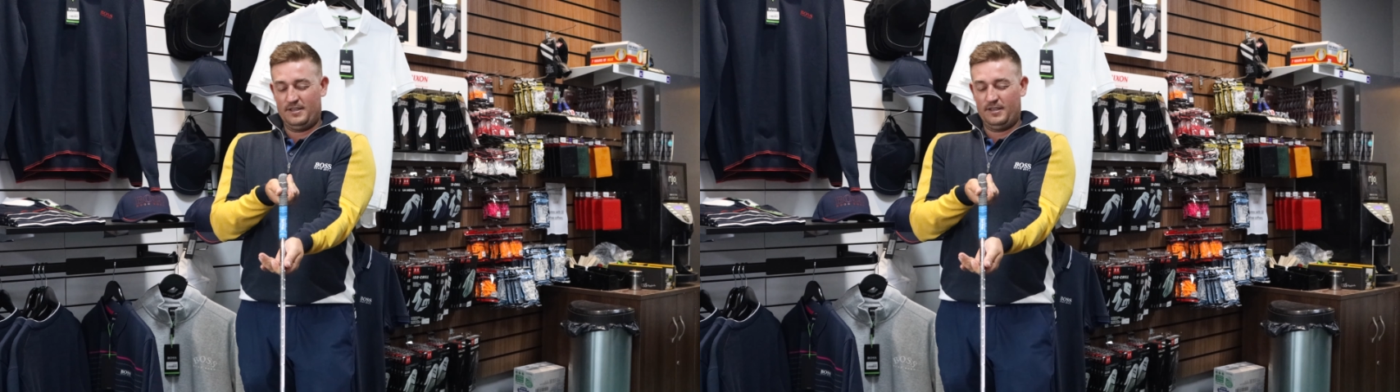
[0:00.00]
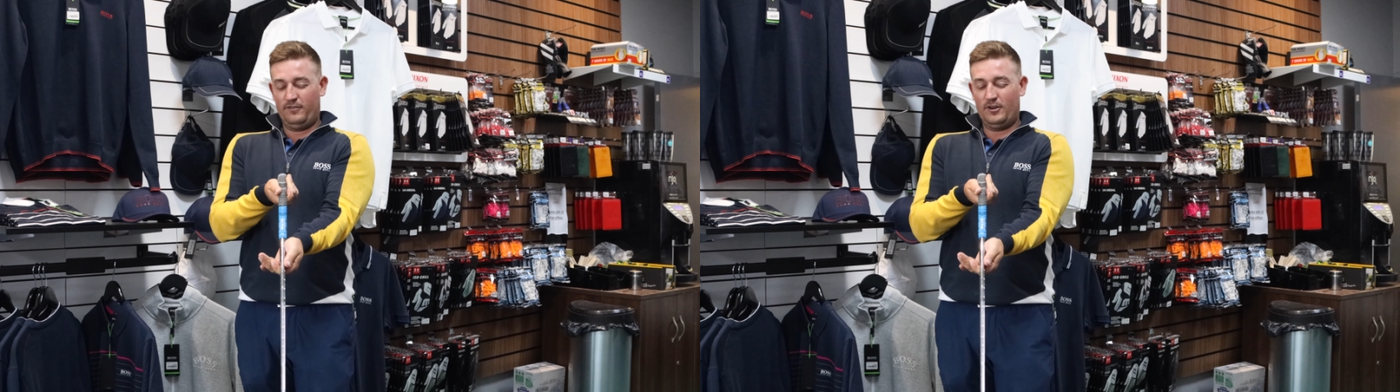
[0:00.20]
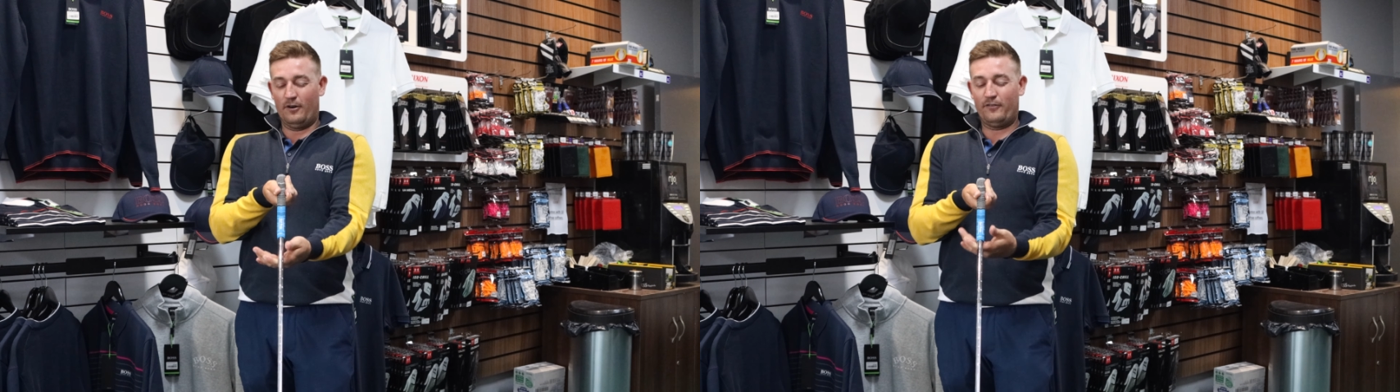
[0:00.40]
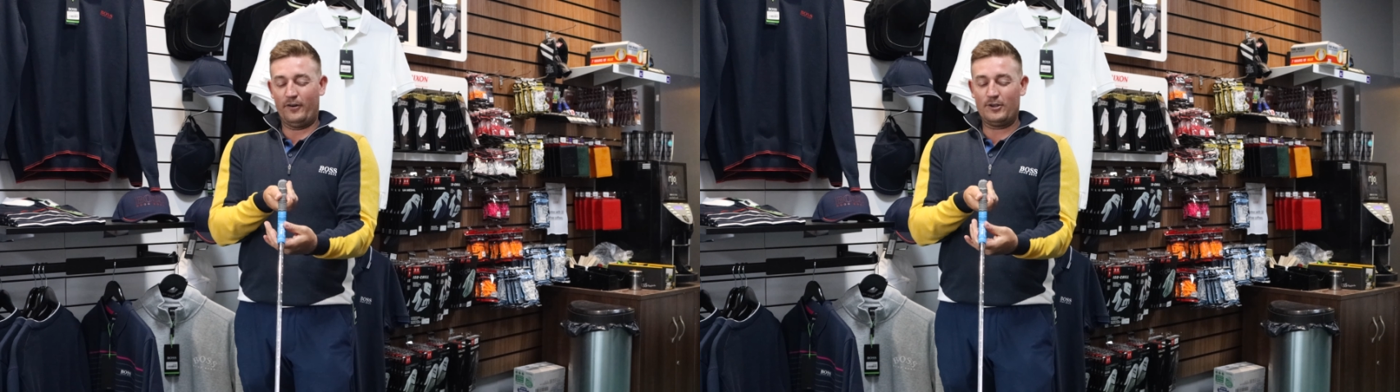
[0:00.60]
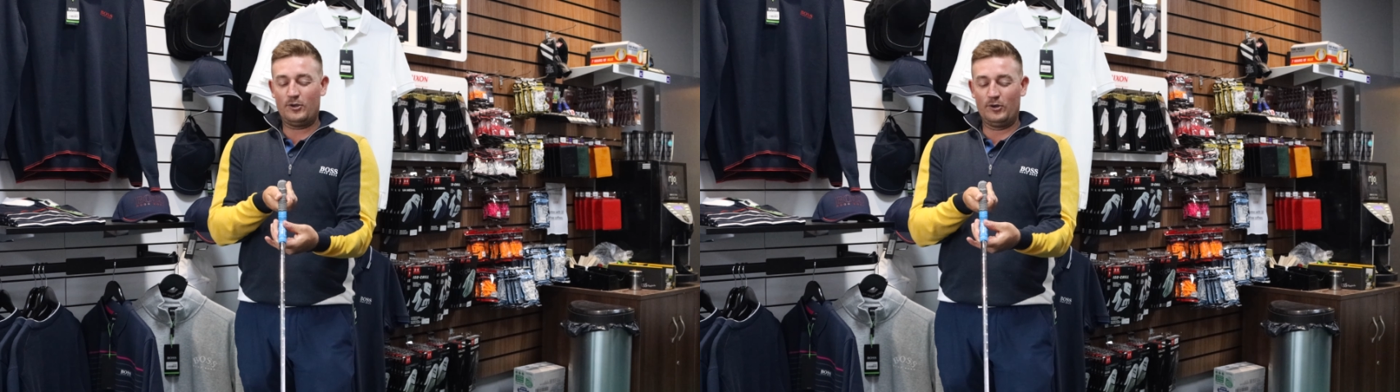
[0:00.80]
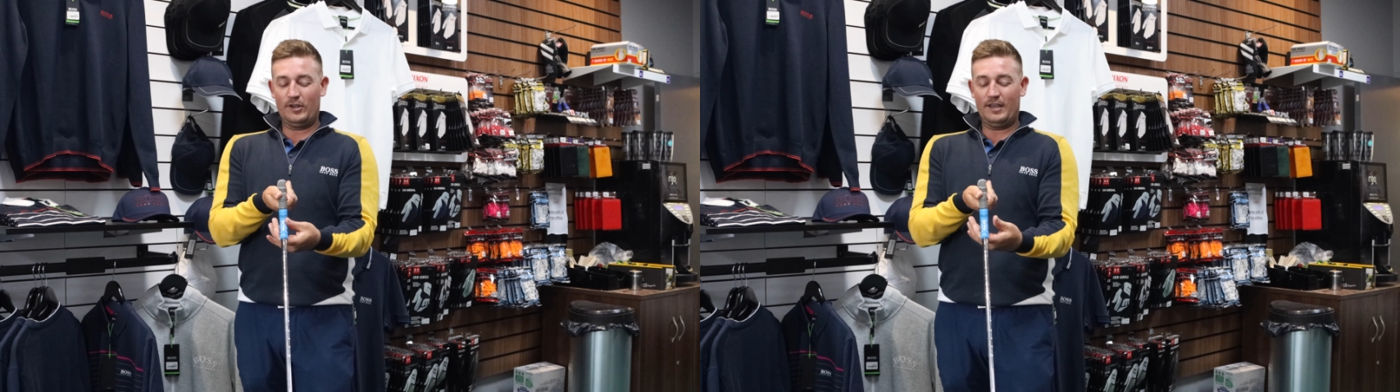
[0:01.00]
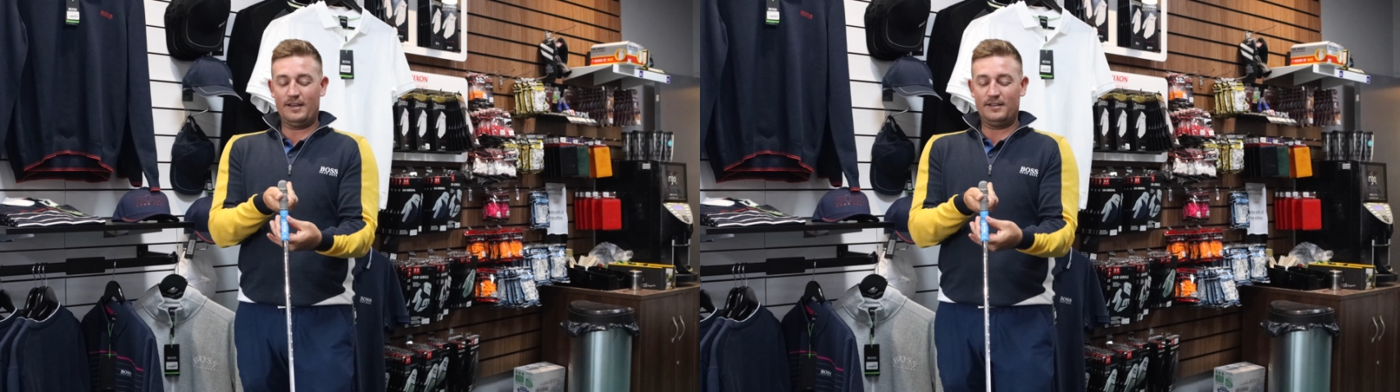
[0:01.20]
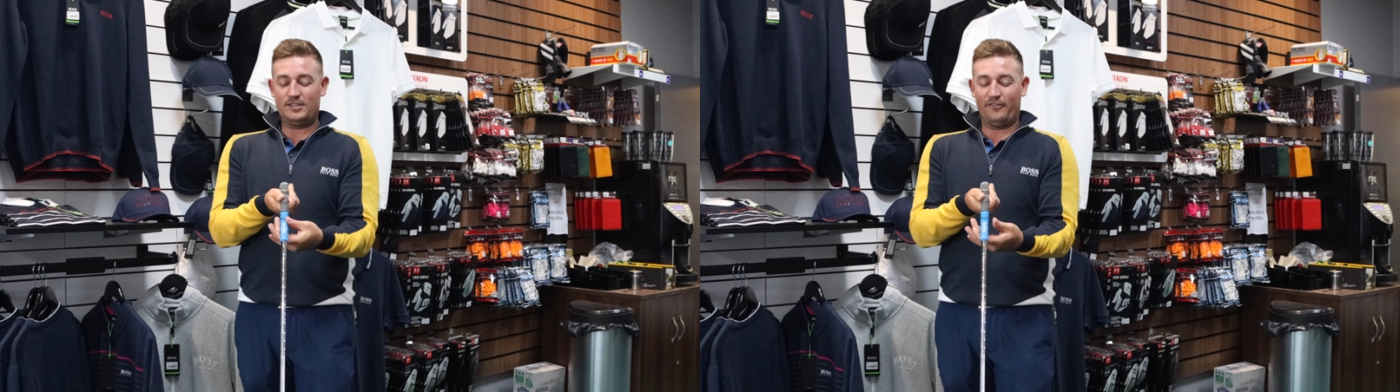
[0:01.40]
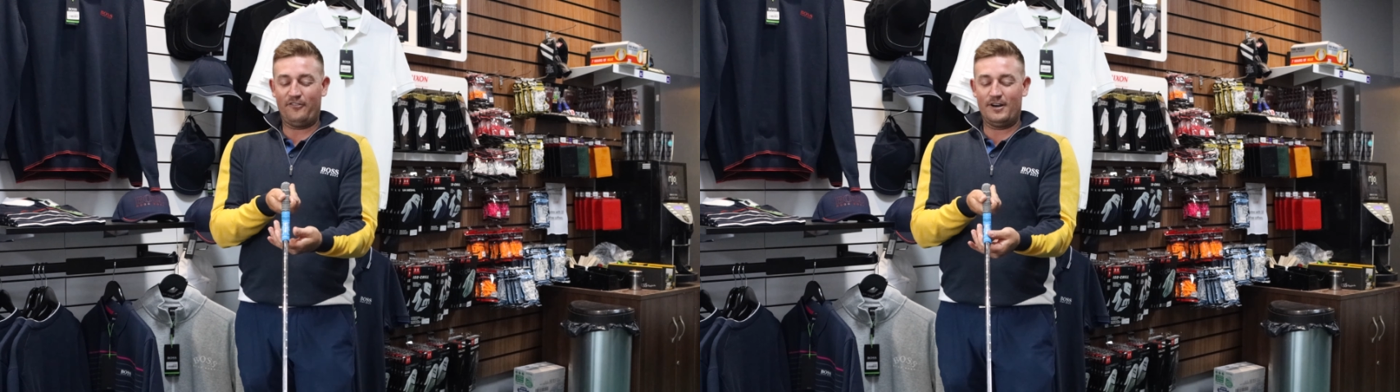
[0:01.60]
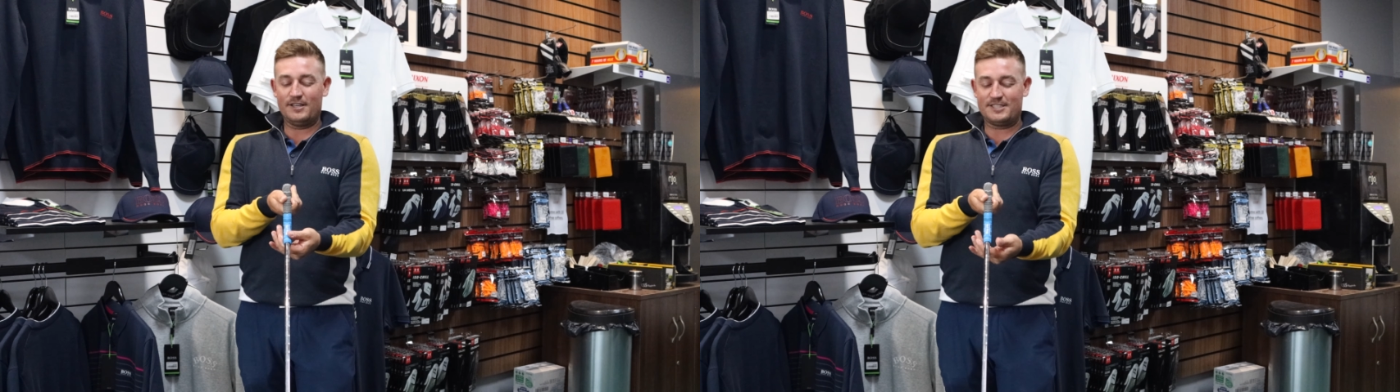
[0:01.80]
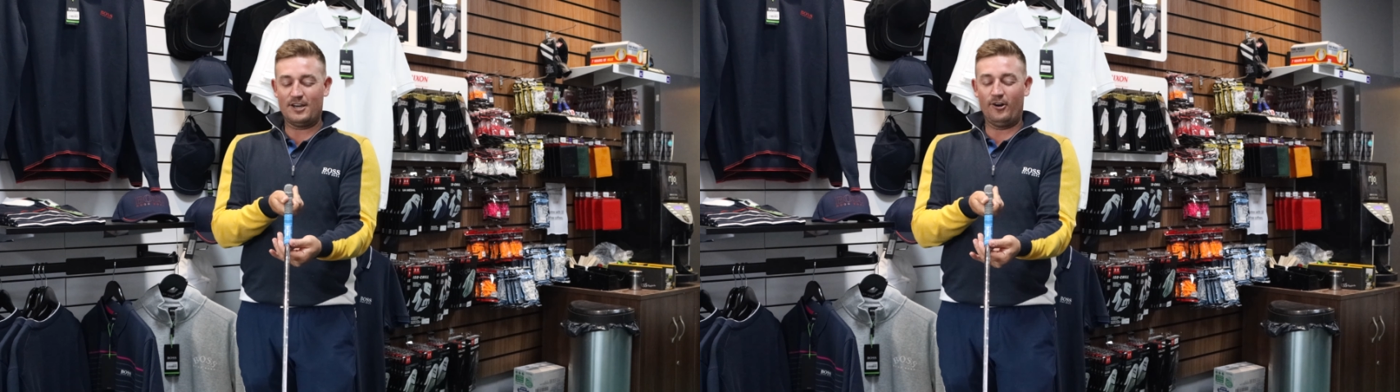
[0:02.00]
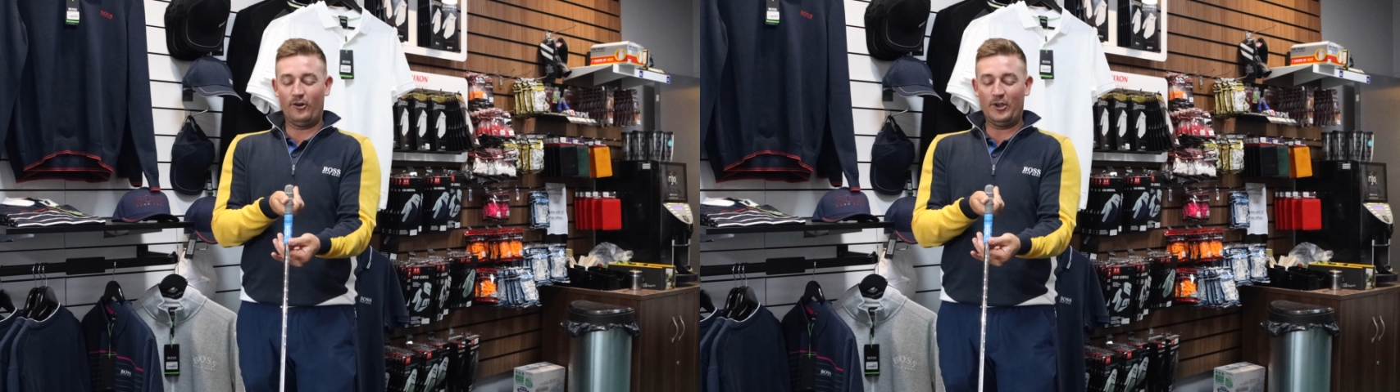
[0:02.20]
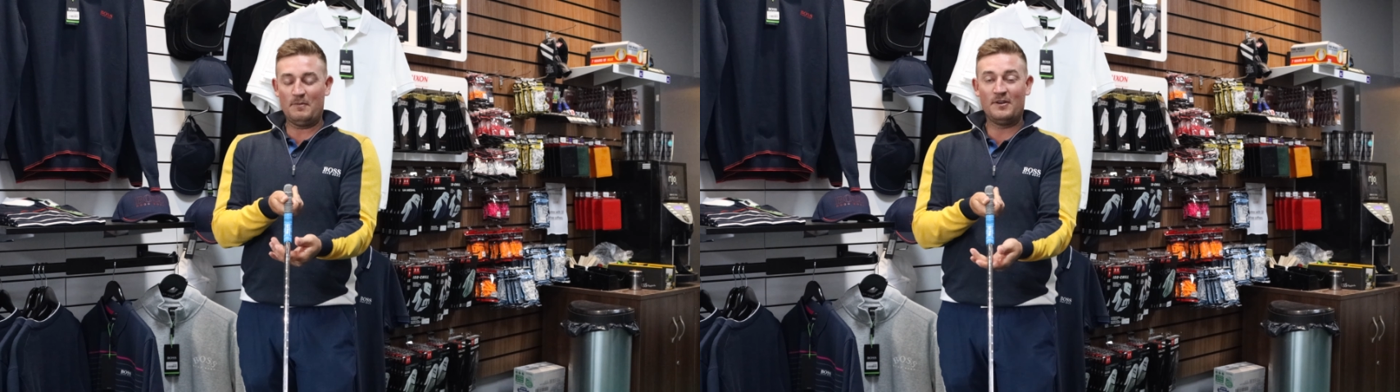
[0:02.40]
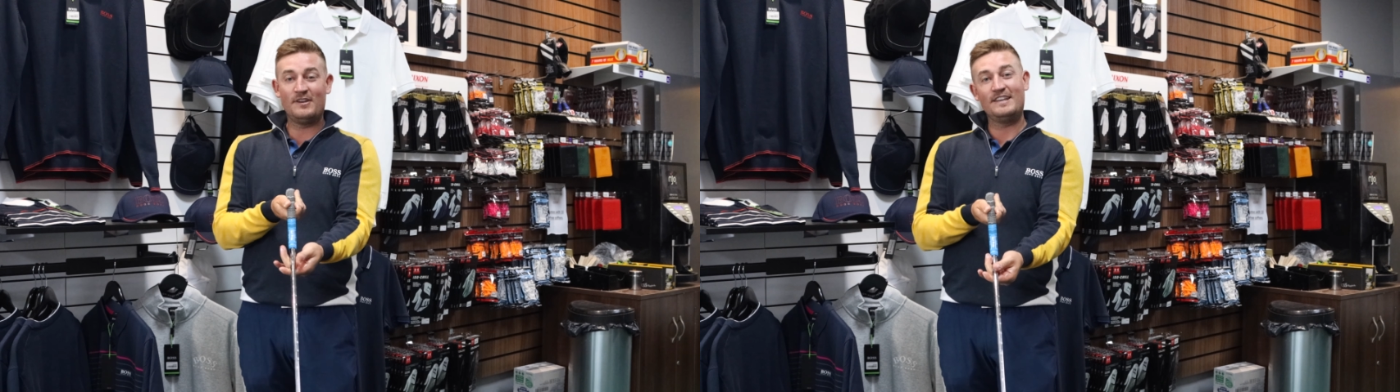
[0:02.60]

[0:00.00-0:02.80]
If you're not very good at it and it's your first time,